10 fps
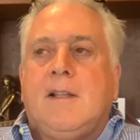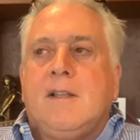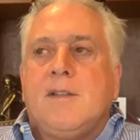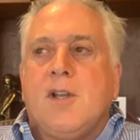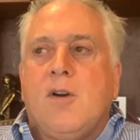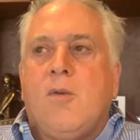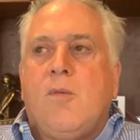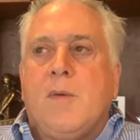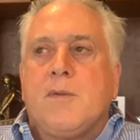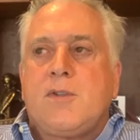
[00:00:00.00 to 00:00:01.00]
So
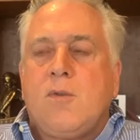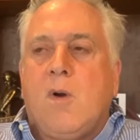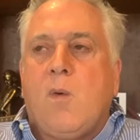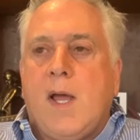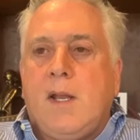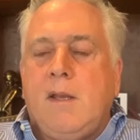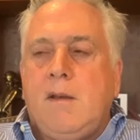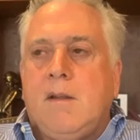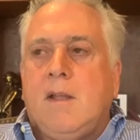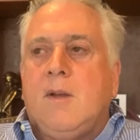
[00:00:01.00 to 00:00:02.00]
we restore a
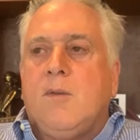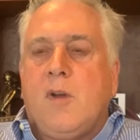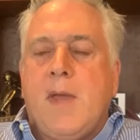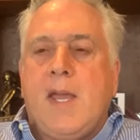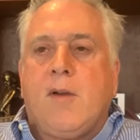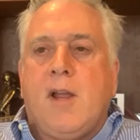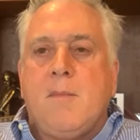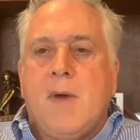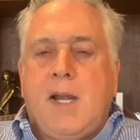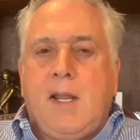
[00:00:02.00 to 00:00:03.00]
wetland, we make
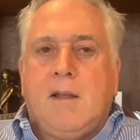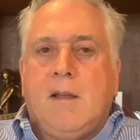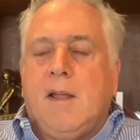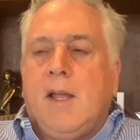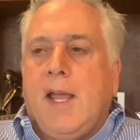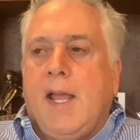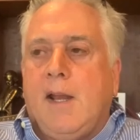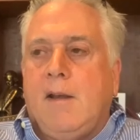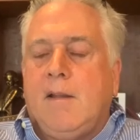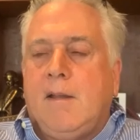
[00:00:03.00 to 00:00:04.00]
great money,
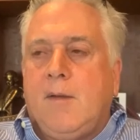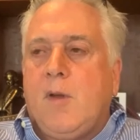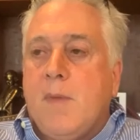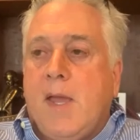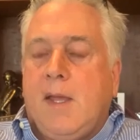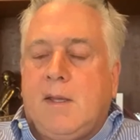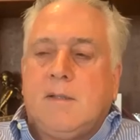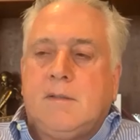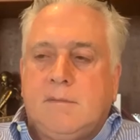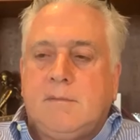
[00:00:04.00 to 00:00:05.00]
and we make
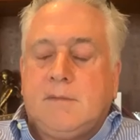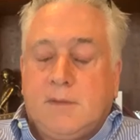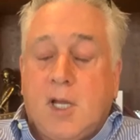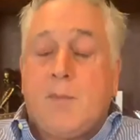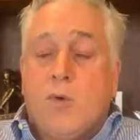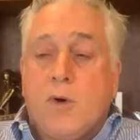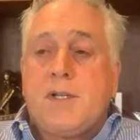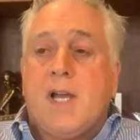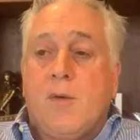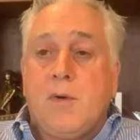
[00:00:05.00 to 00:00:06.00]
top
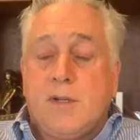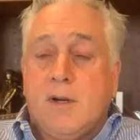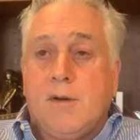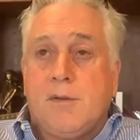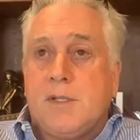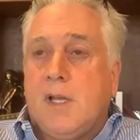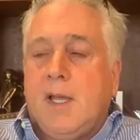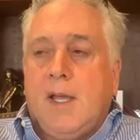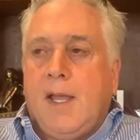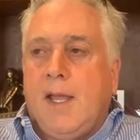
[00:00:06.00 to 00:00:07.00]
quartile returns.
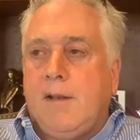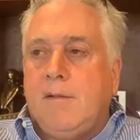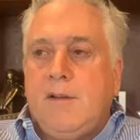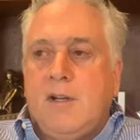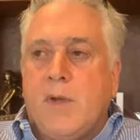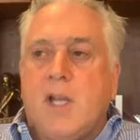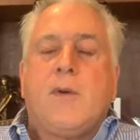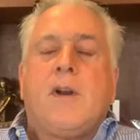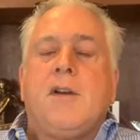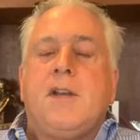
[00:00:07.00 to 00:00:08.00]
And we
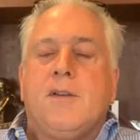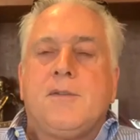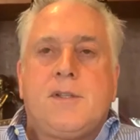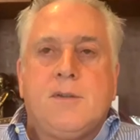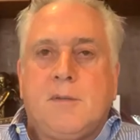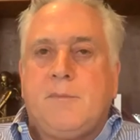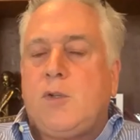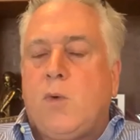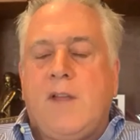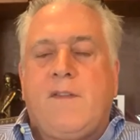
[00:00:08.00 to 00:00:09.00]
underwrite our deals to a
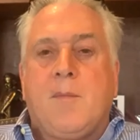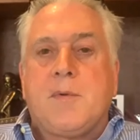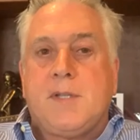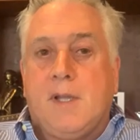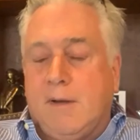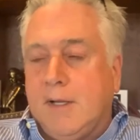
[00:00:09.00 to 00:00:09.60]
25%,